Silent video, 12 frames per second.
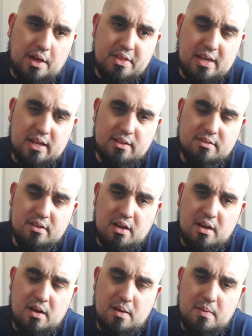think it's
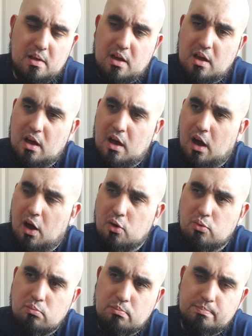
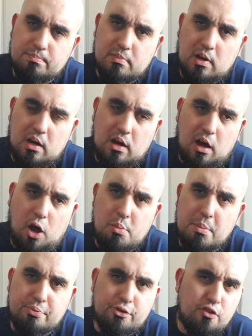home
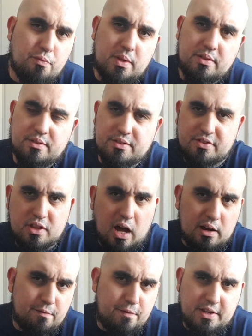improvement
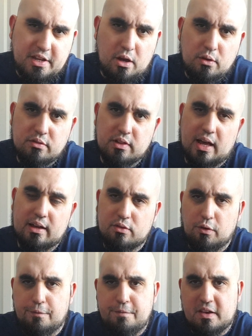style videos, like
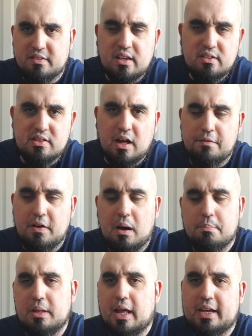sort of fixing stuff
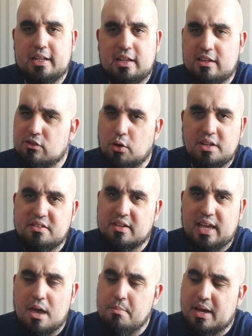up. Like he's not into
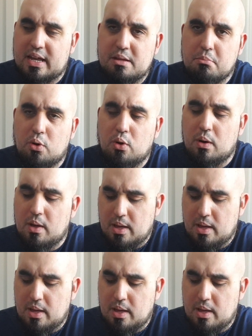gaming anymore.